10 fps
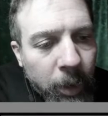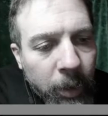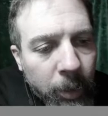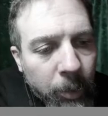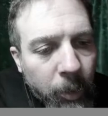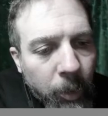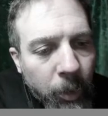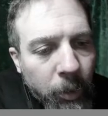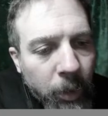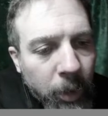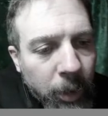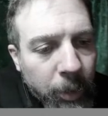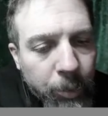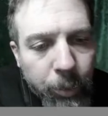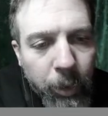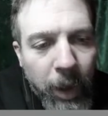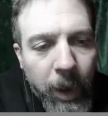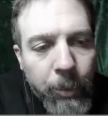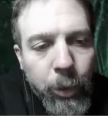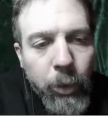you end up using like
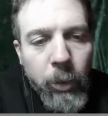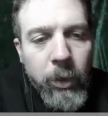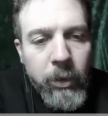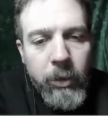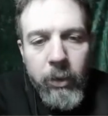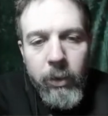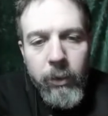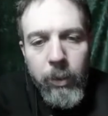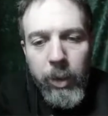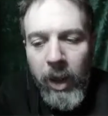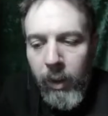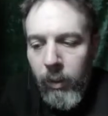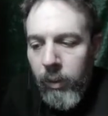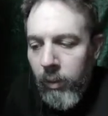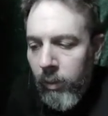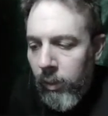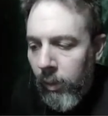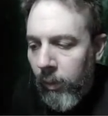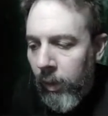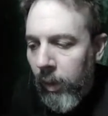blue ones for black
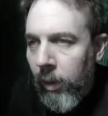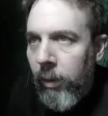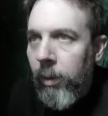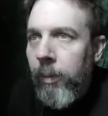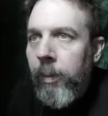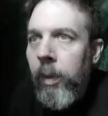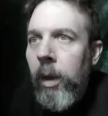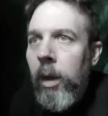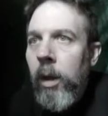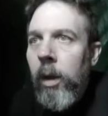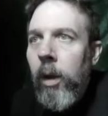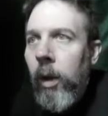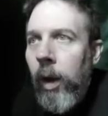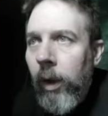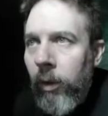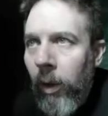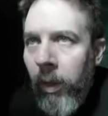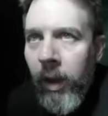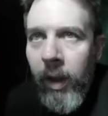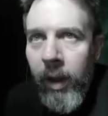ones and everything else. Alright,
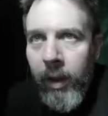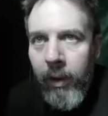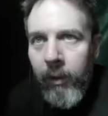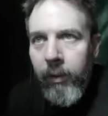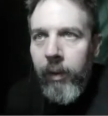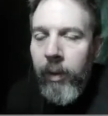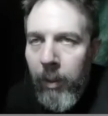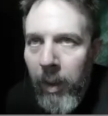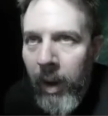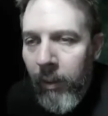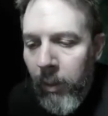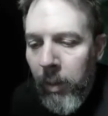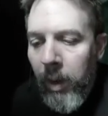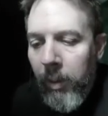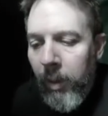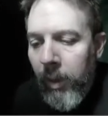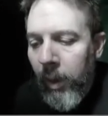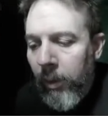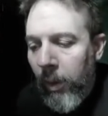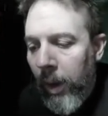so I think I got enough. I might have too many,
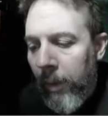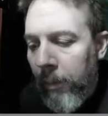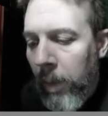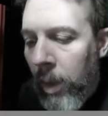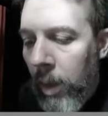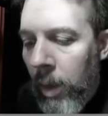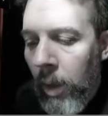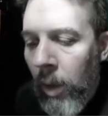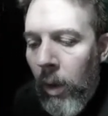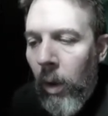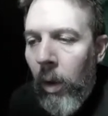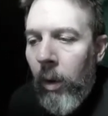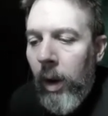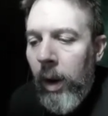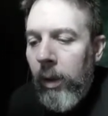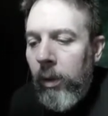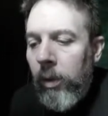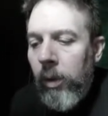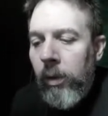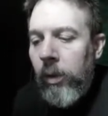but that's alright. Alright,
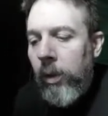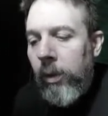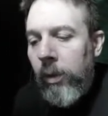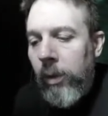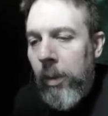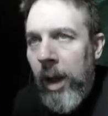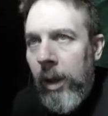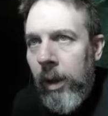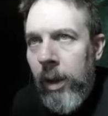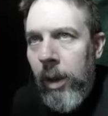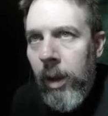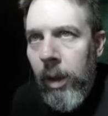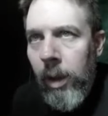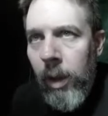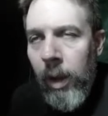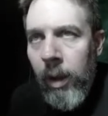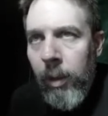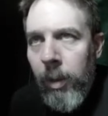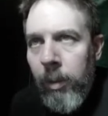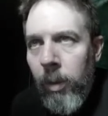so let's look at the schematic
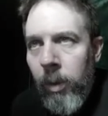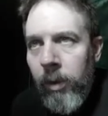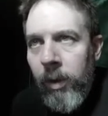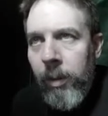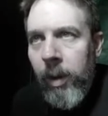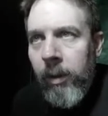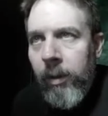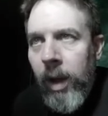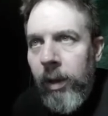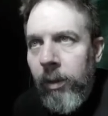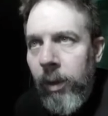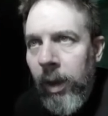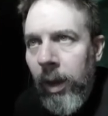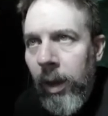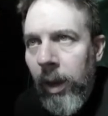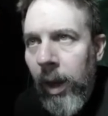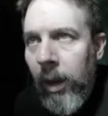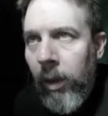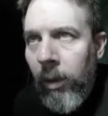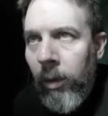and the breadboard side by side so you can get
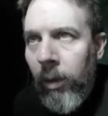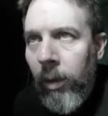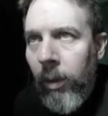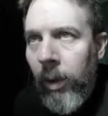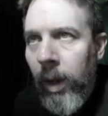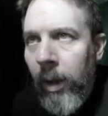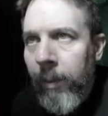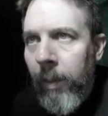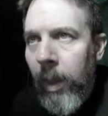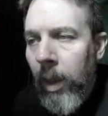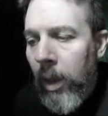kind of used to doing that.